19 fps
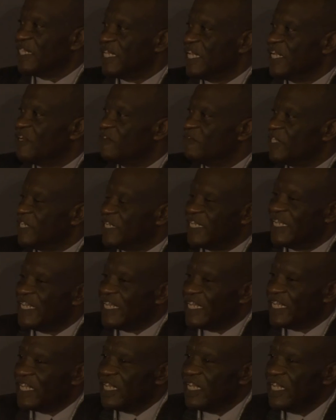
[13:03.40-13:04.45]
the end of the
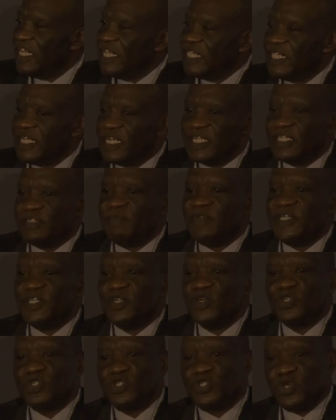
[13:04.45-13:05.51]
day, there will be
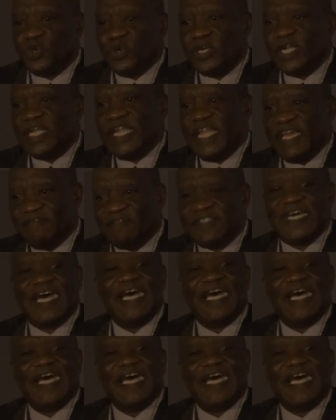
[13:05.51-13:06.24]
no stone left